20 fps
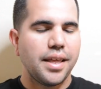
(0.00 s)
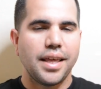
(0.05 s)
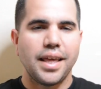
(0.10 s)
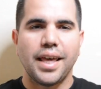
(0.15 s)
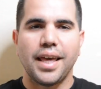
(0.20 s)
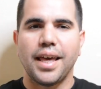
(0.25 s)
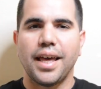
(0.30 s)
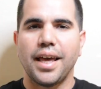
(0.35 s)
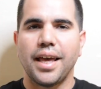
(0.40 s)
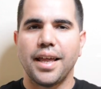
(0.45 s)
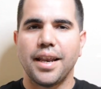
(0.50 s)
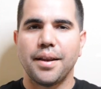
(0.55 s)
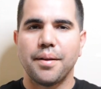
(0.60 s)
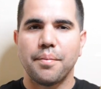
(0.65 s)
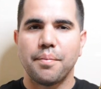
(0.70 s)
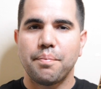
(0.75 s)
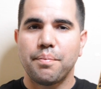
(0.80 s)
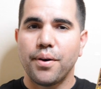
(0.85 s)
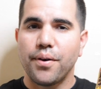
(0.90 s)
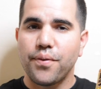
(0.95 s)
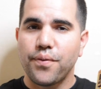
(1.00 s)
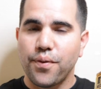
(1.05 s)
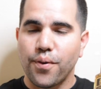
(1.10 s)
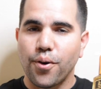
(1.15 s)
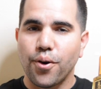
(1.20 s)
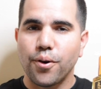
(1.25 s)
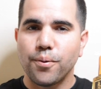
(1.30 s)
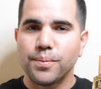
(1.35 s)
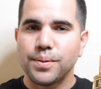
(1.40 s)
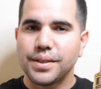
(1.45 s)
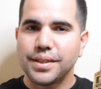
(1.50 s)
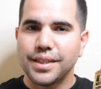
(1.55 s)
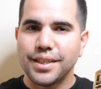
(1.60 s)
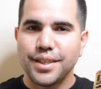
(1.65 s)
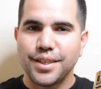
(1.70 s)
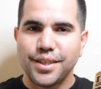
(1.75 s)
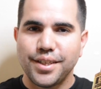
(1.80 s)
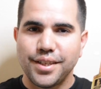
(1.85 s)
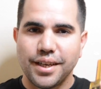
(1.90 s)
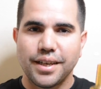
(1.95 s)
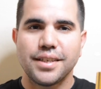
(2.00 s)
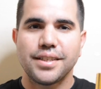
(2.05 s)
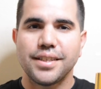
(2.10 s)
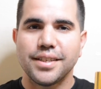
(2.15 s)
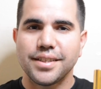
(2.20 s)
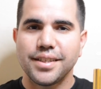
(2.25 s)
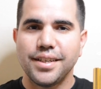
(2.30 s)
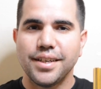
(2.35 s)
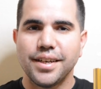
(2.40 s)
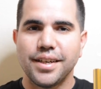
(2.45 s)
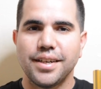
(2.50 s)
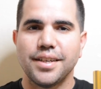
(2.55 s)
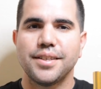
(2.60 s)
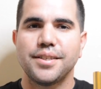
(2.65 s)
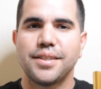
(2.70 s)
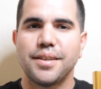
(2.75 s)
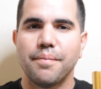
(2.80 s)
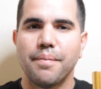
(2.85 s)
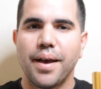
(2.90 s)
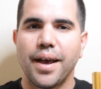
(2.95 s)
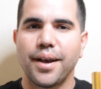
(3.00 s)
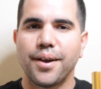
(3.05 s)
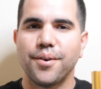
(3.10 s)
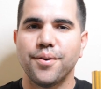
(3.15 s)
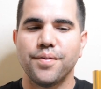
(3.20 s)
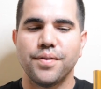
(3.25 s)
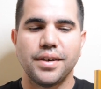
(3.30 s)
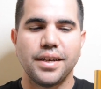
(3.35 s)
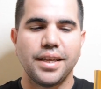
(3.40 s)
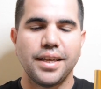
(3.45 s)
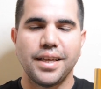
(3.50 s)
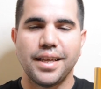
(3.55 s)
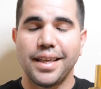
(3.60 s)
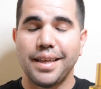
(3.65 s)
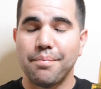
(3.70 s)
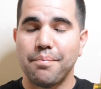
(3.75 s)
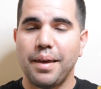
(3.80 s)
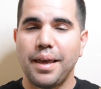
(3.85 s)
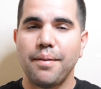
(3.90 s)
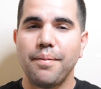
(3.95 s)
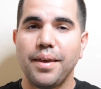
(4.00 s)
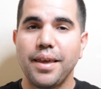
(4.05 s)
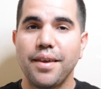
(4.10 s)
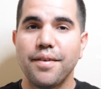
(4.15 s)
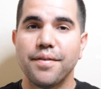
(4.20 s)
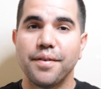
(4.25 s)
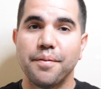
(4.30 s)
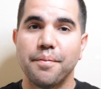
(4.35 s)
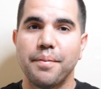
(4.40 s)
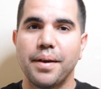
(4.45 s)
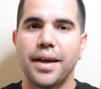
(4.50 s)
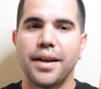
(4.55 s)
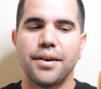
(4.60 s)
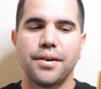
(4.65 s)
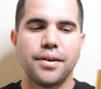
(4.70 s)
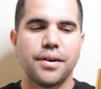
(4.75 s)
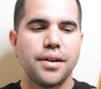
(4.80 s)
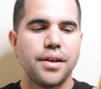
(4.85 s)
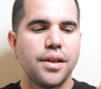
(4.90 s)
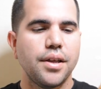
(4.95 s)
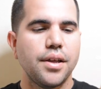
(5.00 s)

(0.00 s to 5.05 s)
and performs just as good as tobacco vanille, maybe even better.